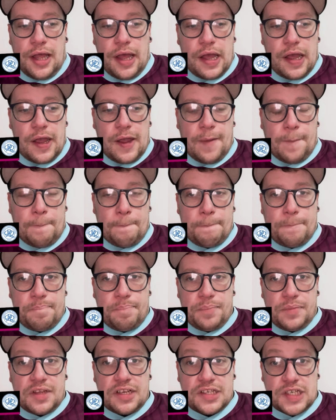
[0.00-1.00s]

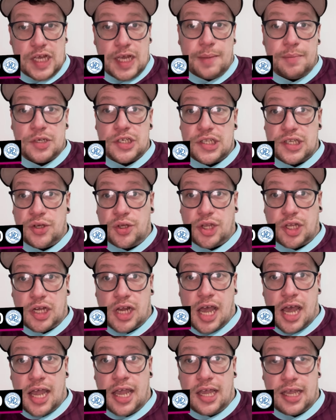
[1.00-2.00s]
The same as the other
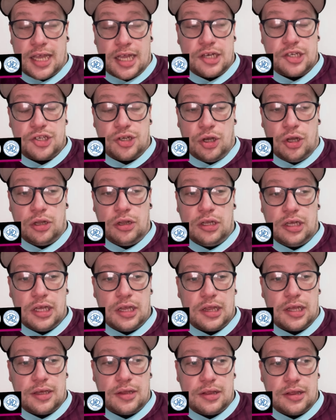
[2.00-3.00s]
night against Hull,
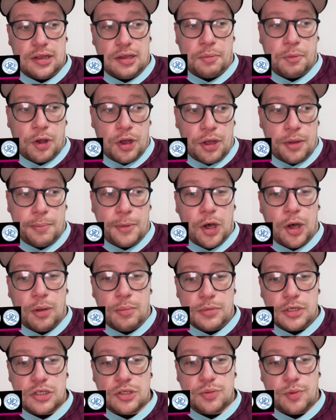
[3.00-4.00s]
there were
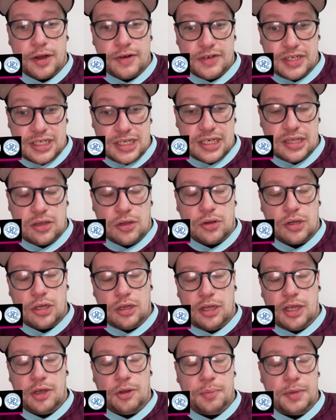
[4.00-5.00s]
moments where he did look a
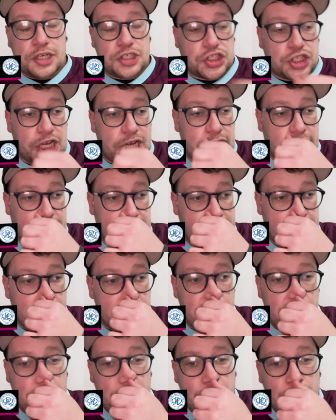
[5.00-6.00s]
little bit shaky.
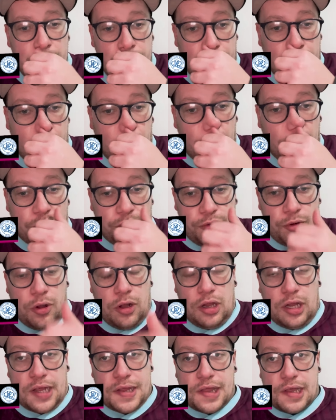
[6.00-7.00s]
But
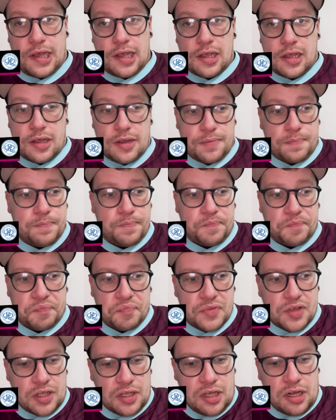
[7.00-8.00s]
overall, I think,
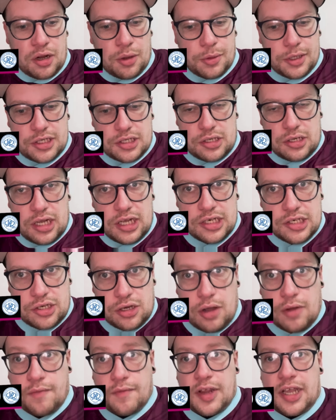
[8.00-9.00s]
you know, he's
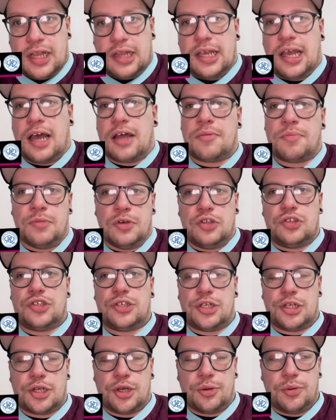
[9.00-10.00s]
not really had
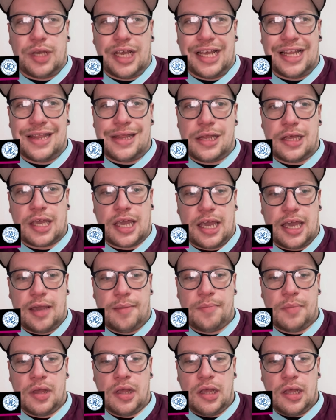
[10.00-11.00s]
much to do in the
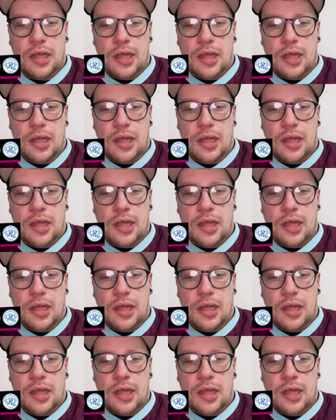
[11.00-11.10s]
game.